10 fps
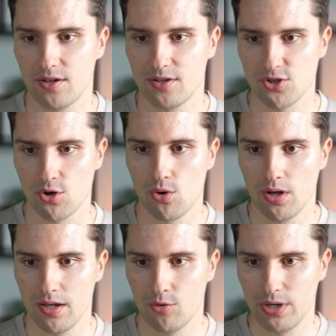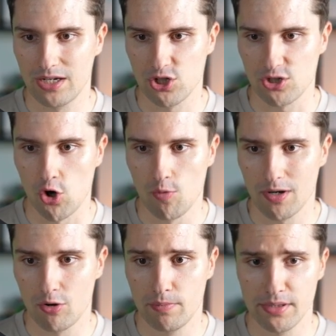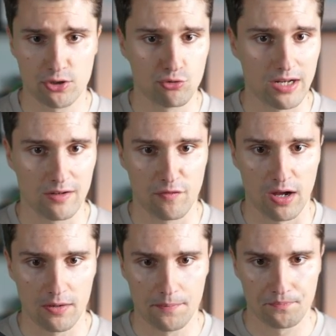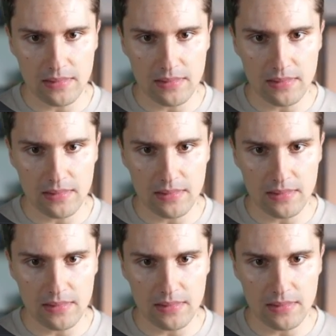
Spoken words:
So we can just open our build.gradle file,